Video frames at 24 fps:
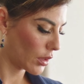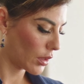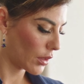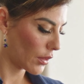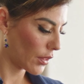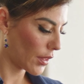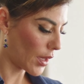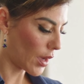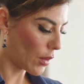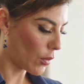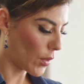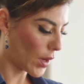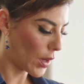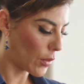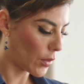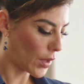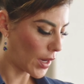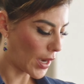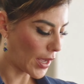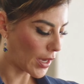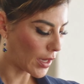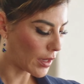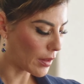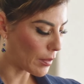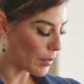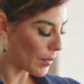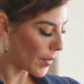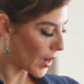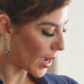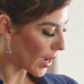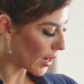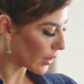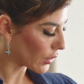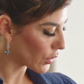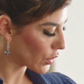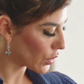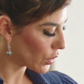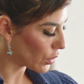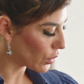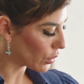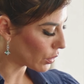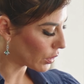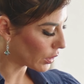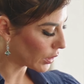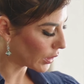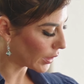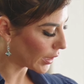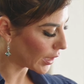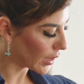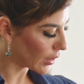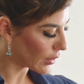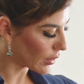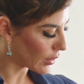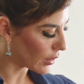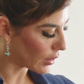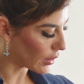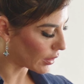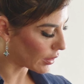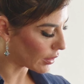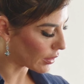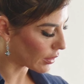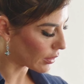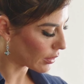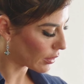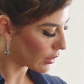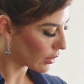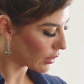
That way when I come back to clean the